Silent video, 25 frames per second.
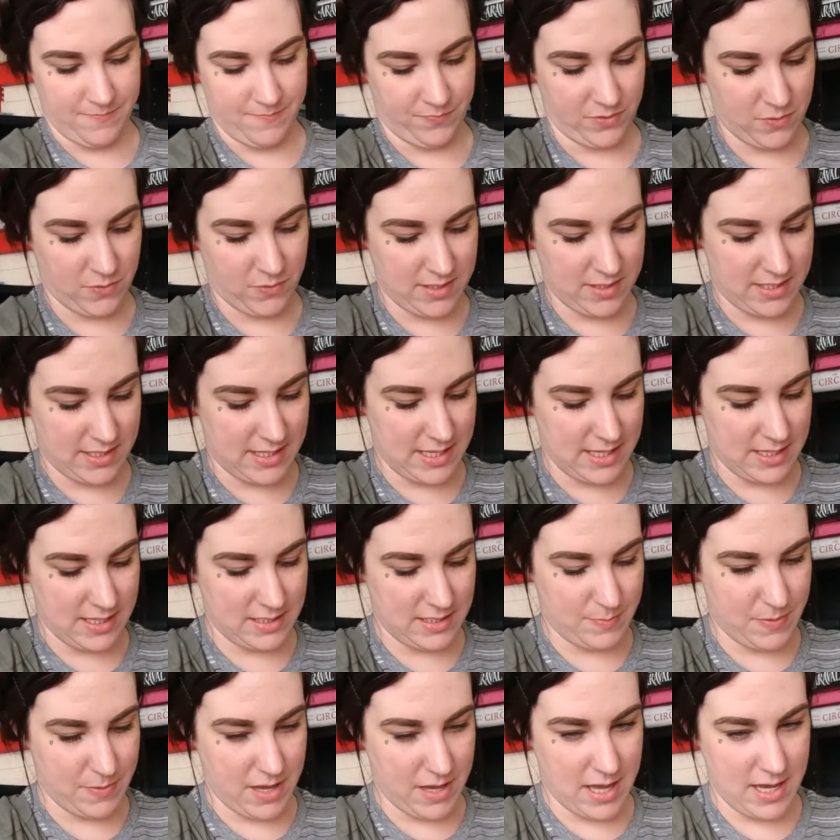What's this,
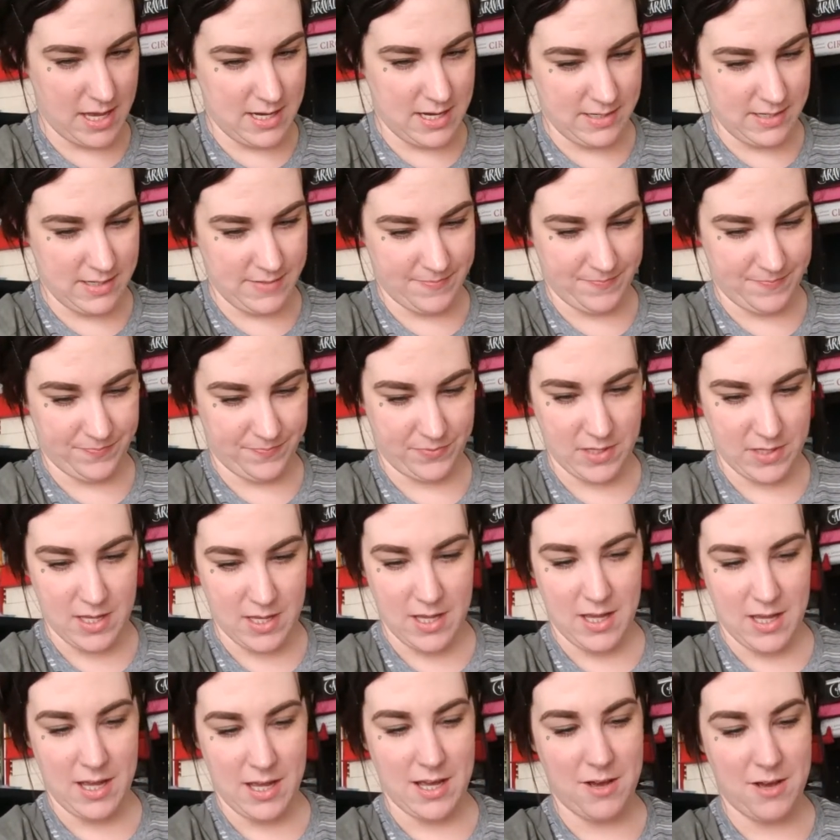bud?
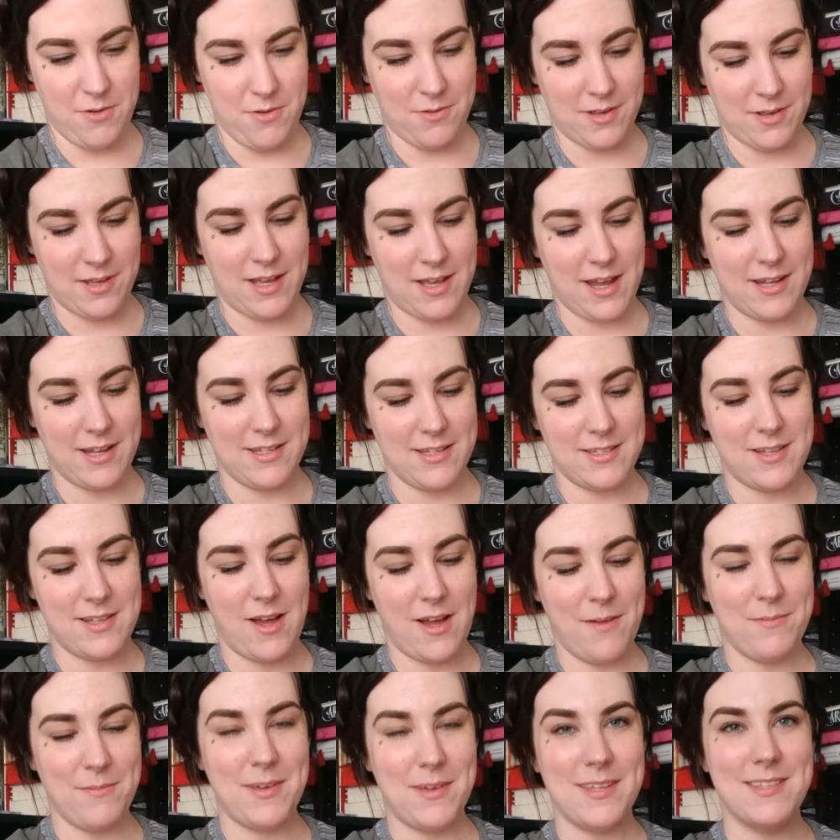Oh, we got a
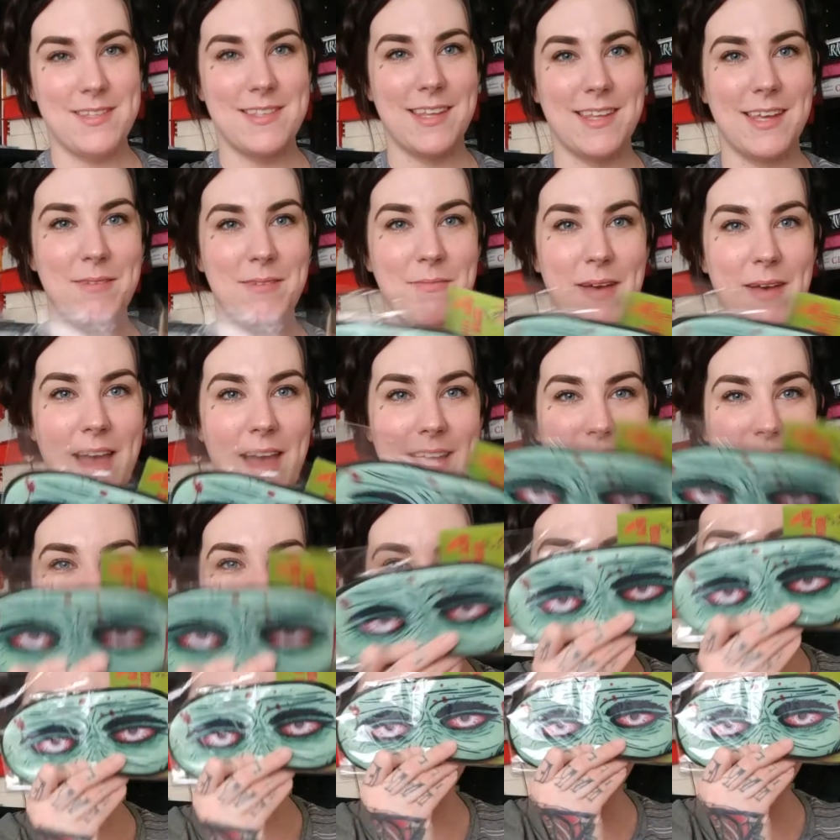zombie sleep mask.
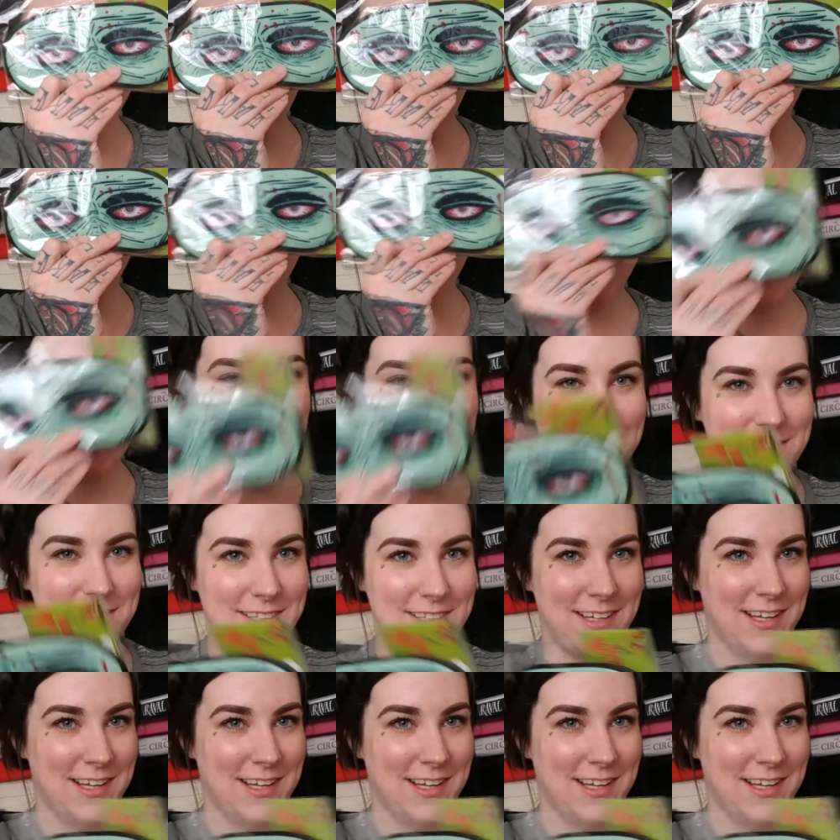This is kind of cool.